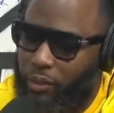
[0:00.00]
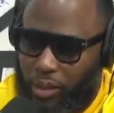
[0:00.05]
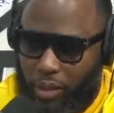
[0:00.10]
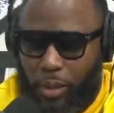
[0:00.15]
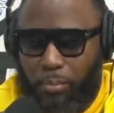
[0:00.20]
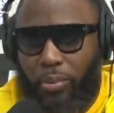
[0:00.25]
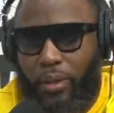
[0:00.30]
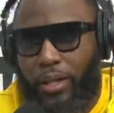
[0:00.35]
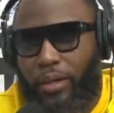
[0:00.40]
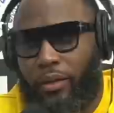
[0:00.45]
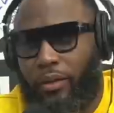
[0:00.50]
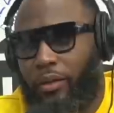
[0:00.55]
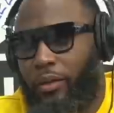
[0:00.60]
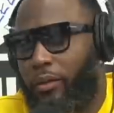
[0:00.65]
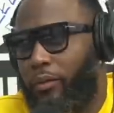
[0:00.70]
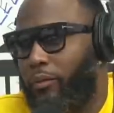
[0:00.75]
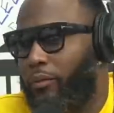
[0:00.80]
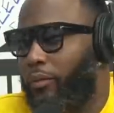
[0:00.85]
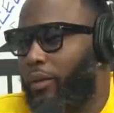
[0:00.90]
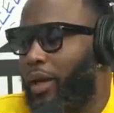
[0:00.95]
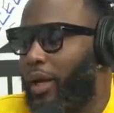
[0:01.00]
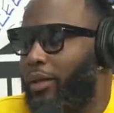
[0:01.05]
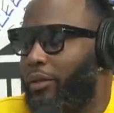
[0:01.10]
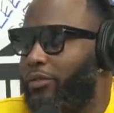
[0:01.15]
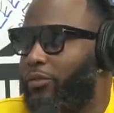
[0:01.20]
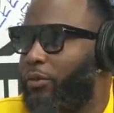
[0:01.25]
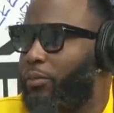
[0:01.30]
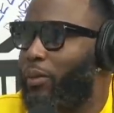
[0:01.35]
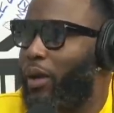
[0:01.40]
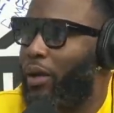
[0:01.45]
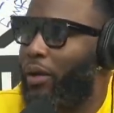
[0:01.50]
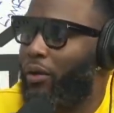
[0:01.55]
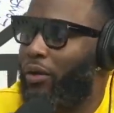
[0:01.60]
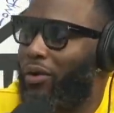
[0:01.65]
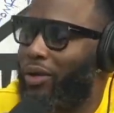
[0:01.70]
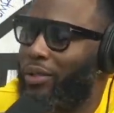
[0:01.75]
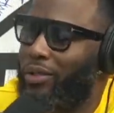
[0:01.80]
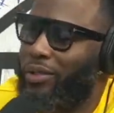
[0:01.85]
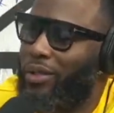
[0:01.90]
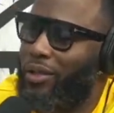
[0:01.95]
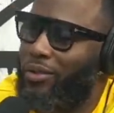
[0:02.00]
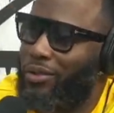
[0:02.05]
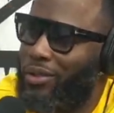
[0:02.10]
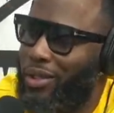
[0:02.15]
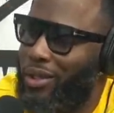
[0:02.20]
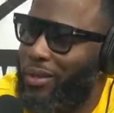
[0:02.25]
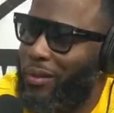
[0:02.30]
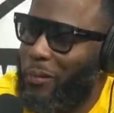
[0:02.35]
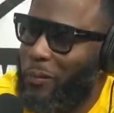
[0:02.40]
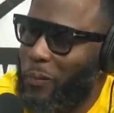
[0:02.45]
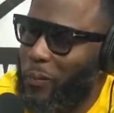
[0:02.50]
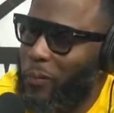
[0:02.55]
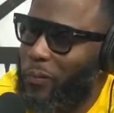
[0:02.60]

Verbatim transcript: Yeah, I played um, college football at Arkansas State.